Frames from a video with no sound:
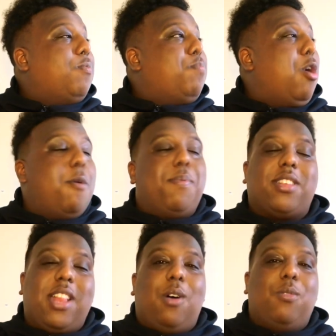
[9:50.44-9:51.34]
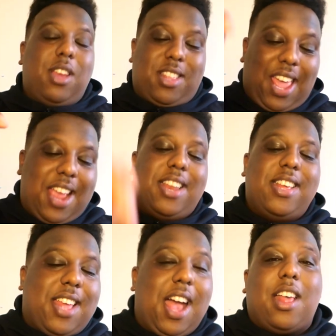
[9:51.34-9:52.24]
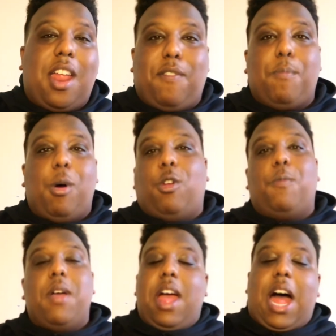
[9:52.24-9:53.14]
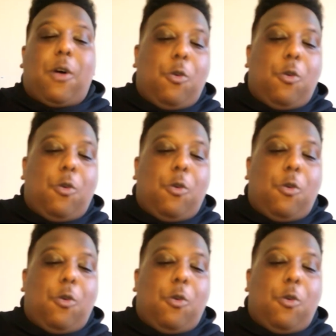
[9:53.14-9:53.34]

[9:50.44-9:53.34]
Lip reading: purpose now is getting these guys out of the football club. I